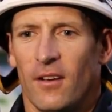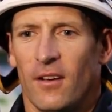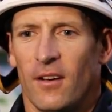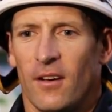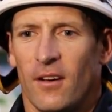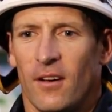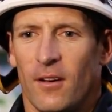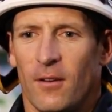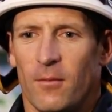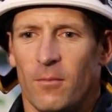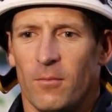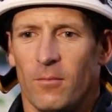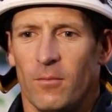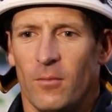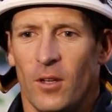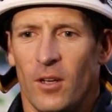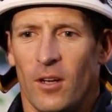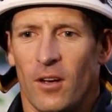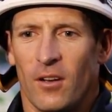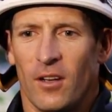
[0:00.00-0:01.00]
I
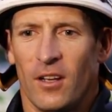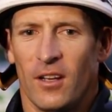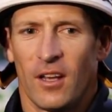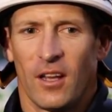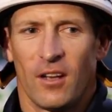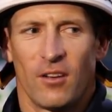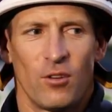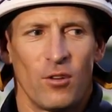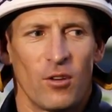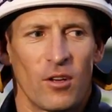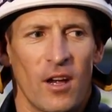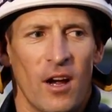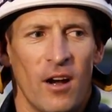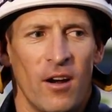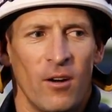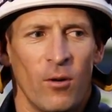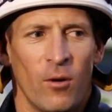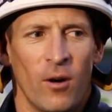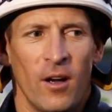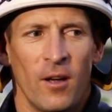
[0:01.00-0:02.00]
didn't get too
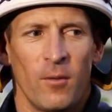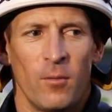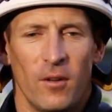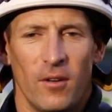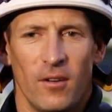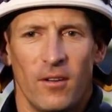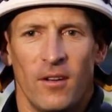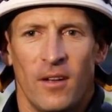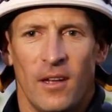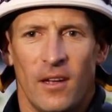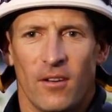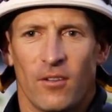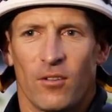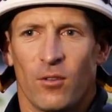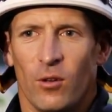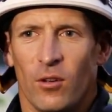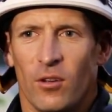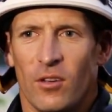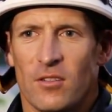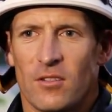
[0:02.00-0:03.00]
carried away, but now
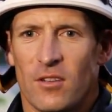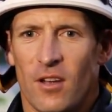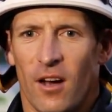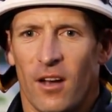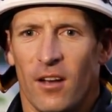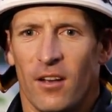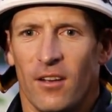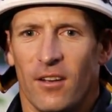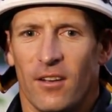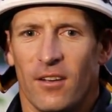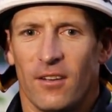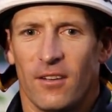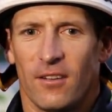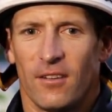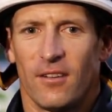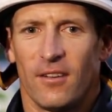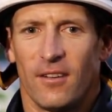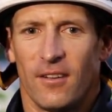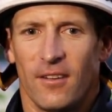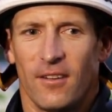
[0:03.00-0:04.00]
it's really starting to
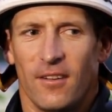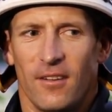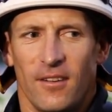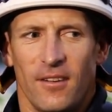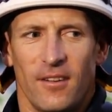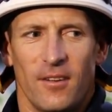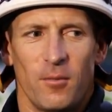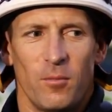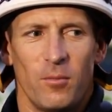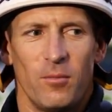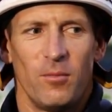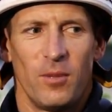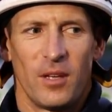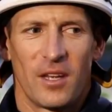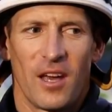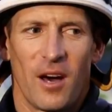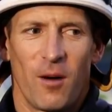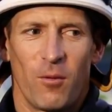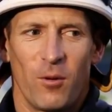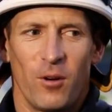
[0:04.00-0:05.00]

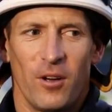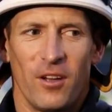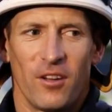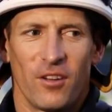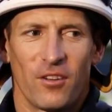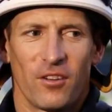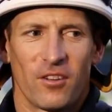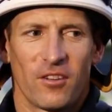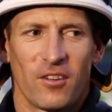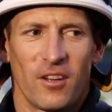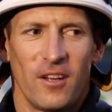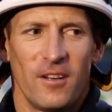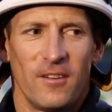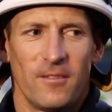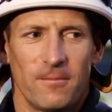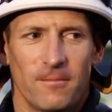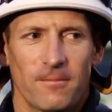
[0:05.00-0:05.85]
become real, as I said.